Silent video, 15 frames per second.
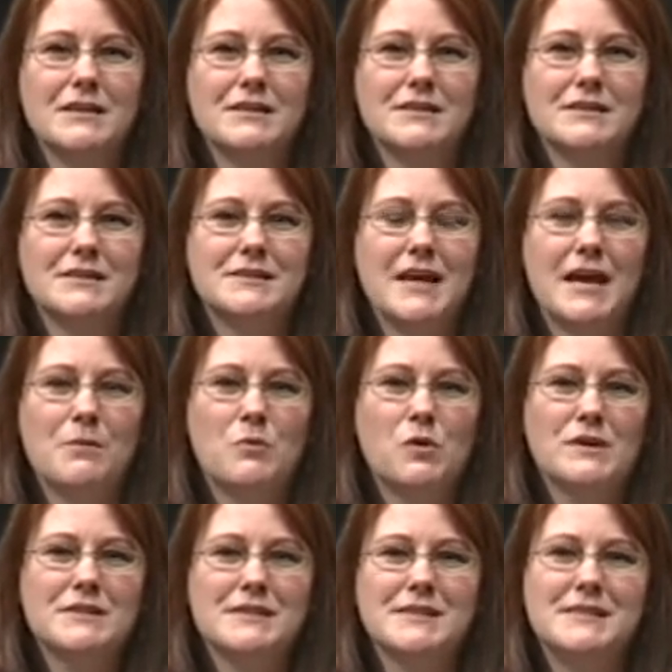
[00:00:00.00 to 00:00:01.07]
saying
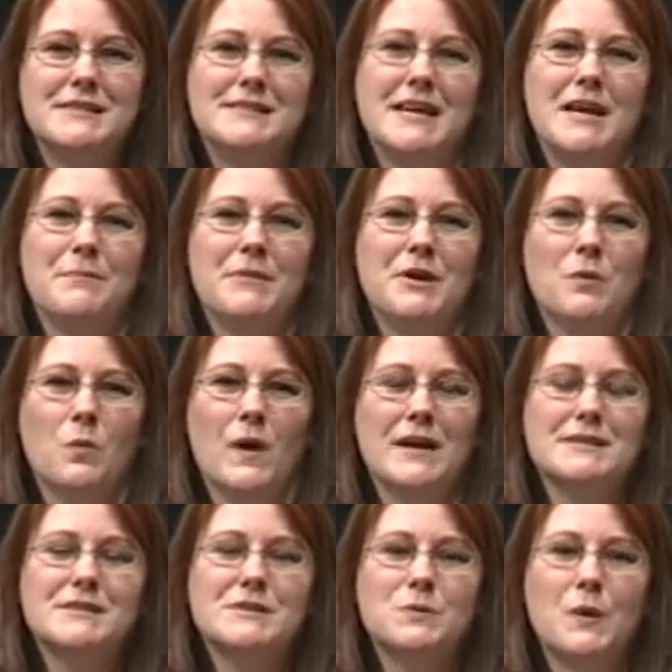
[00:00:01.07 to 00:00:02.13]
Morris's statement
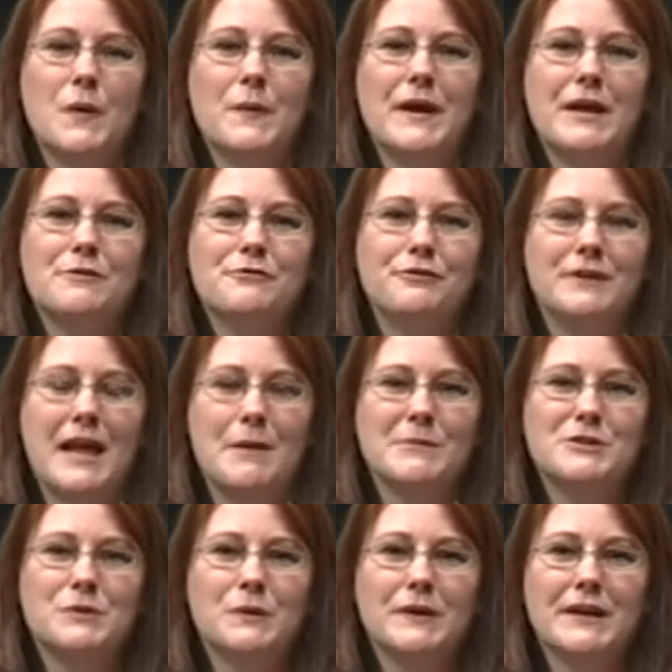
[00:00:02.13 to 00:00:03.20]
was, quote,
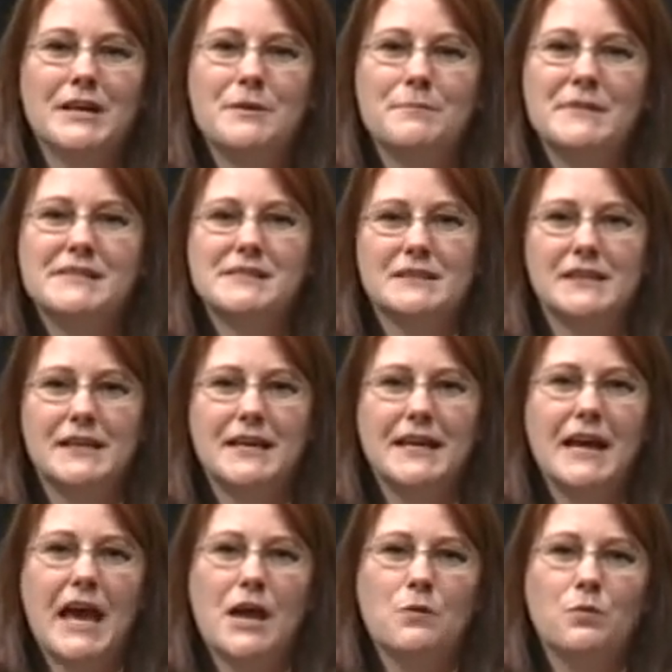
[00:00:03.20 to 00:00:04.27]
inflammatory,
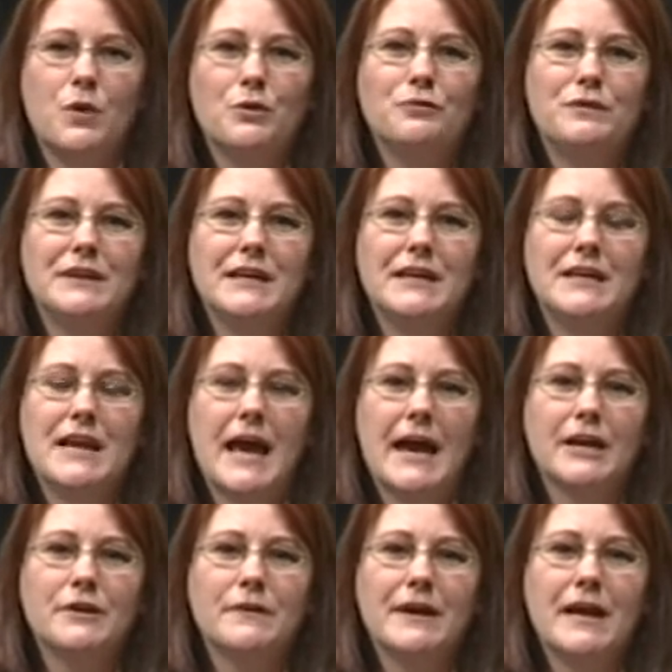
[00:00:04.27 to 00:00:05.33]
misleading, and woefully
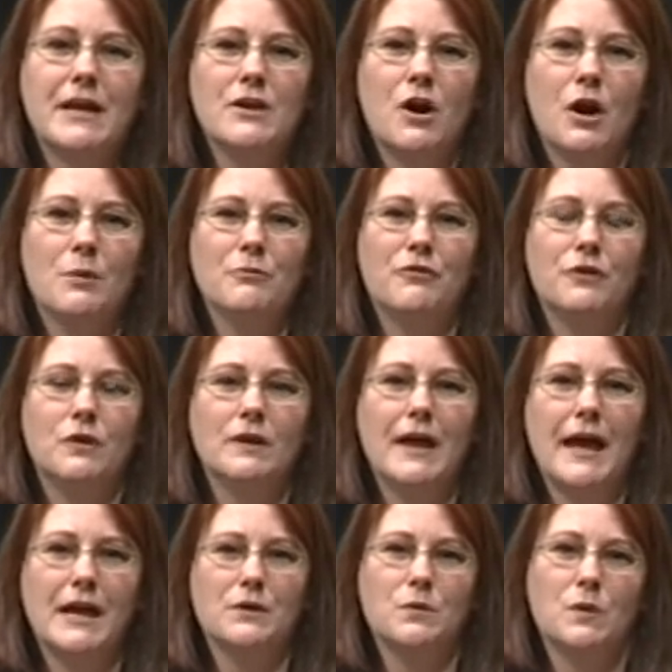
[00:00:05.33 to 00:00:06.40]
inaccurate and harmful,
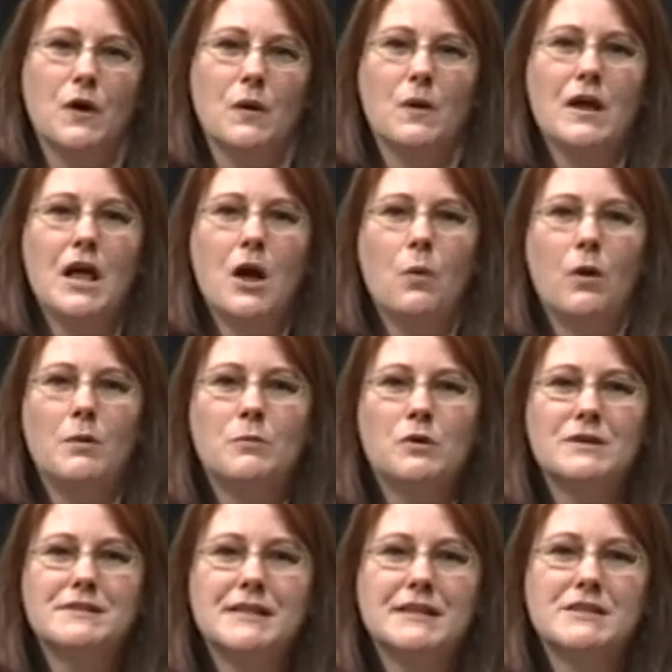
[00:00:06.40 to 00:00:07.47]
end quote. While
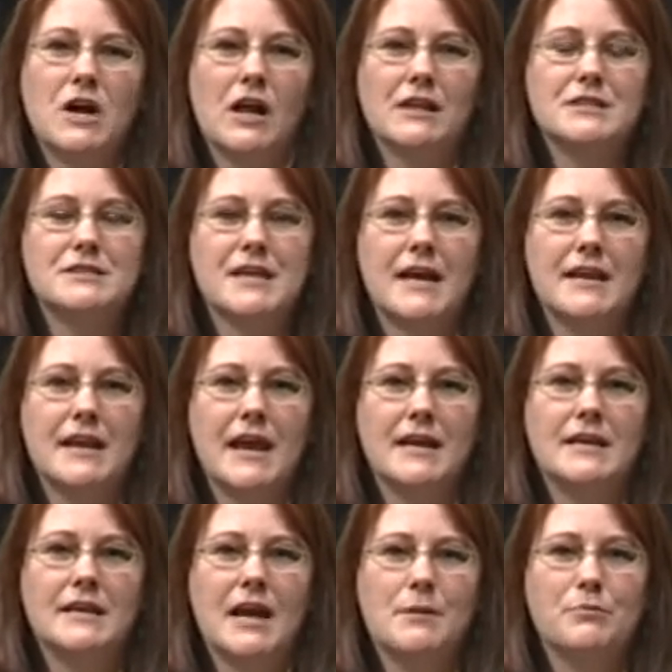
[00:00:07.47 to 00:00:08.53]
Morris acknowledged that
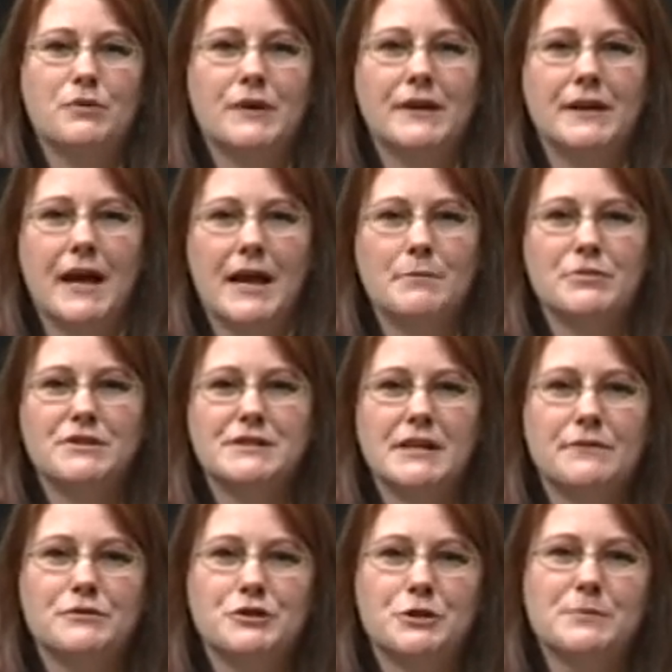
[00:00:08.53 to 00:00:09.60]
99.9%
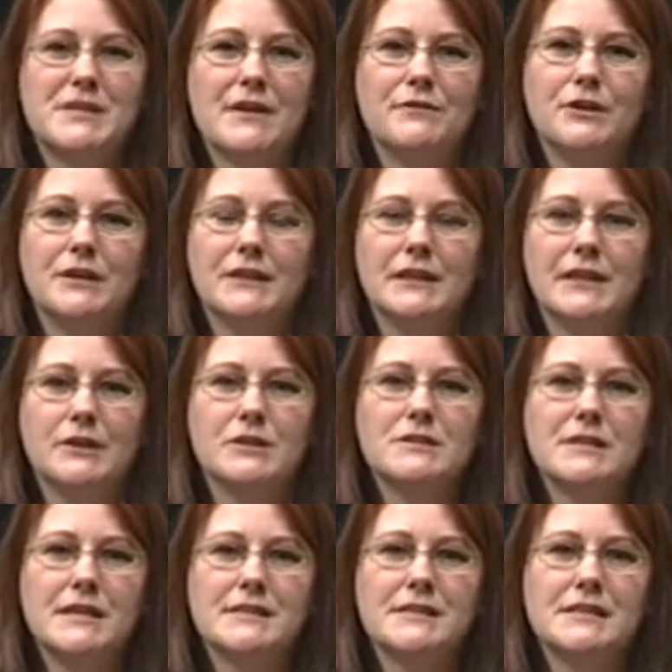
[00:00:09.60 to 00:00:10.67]
of troops have good
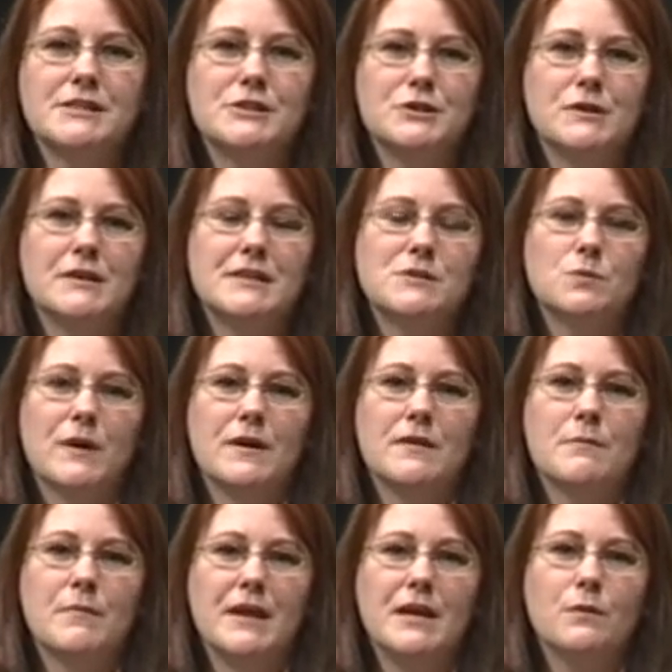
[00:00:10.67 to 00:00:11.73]
leaders, his concern is where
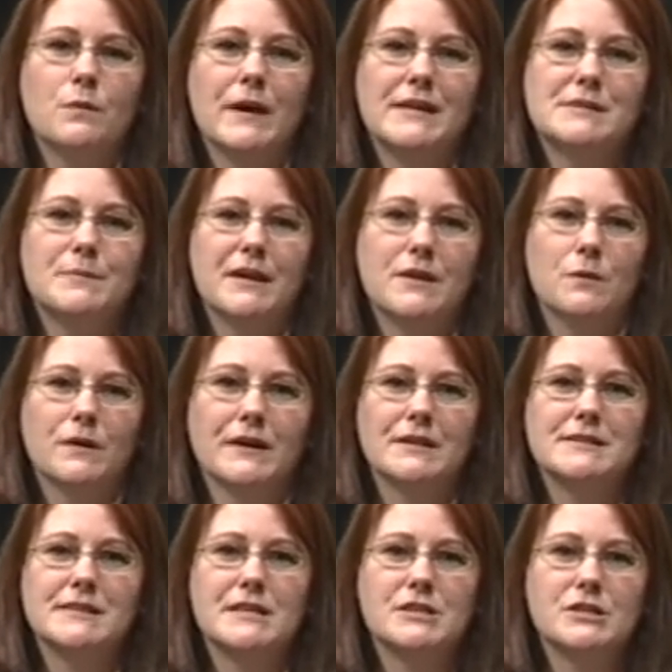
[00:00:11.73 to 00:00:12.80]
the money raised by the
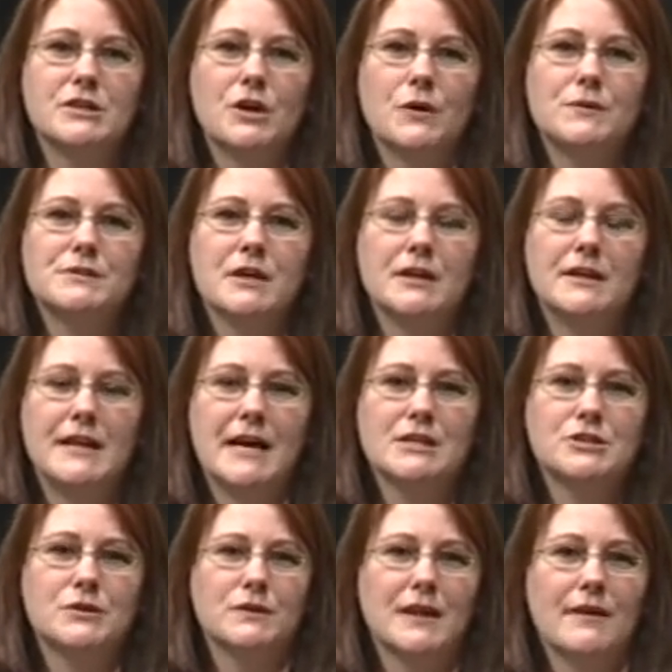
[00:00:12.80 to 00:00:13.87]
organization goes on a
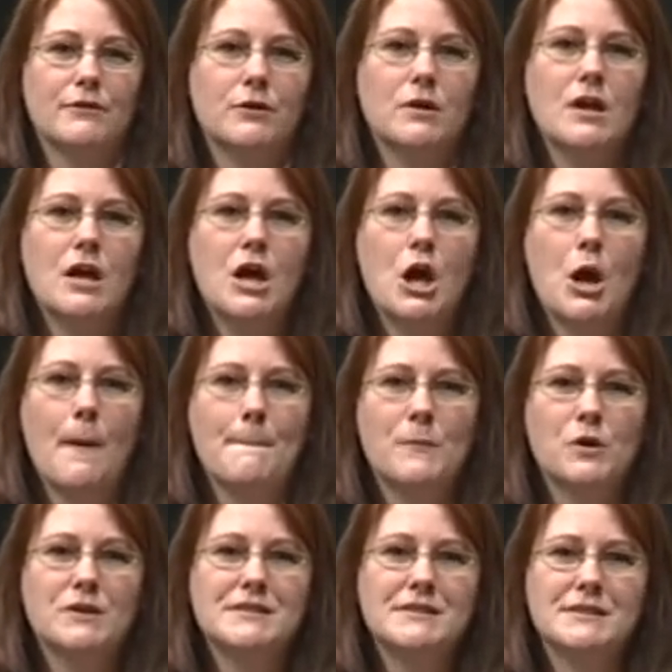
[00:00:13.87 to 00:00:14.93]
national level. Morris did